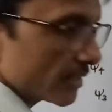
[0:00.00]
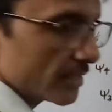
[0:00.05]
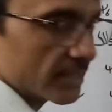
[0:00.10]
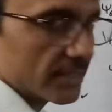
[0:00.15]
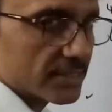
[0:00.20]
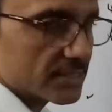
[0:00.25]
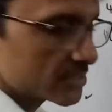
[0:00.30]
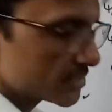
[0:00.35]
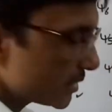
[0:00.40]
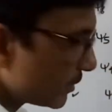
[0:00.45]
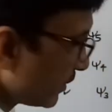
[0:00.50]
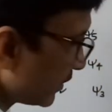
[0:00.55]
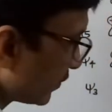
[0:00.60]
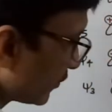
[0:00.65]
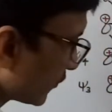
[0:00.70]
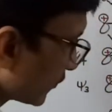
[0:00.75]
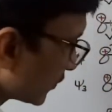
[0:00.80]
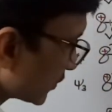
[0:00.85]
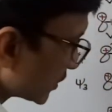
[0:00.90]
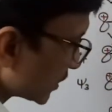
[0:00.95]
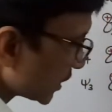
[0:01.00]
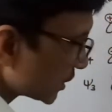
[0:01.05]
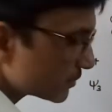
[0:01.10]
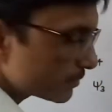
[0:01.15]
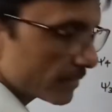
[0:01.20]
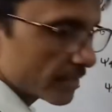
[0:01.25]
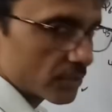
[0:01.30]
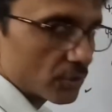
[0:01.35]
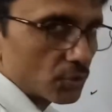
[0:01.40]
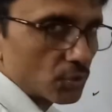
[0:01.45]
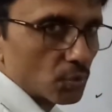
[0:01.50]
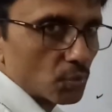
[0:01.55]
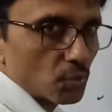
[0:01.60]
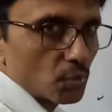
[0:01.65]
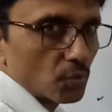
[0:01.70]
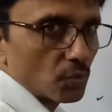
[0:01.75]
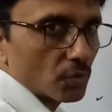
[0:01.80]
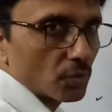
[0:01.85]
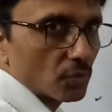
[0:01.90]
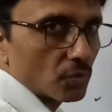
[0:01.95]
it is symmetric with respect
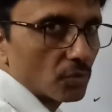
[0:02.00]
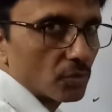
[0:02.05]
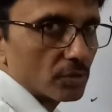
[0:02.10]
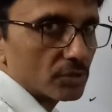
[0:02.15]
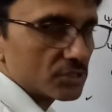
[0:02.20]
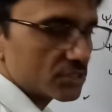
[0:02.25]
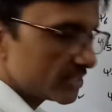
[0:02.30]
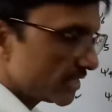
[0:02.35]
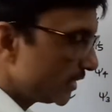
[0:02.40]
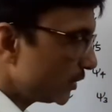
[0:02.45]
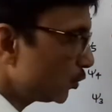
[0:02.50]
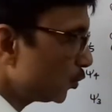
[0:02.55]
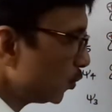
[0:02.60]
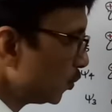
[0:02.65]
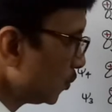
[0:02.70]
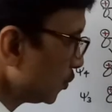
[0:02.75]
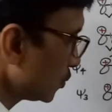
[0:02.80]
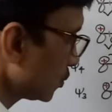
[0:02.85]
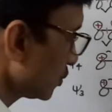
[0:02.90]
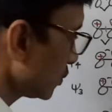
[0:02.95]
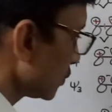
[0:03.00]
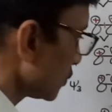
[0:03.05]
to C2.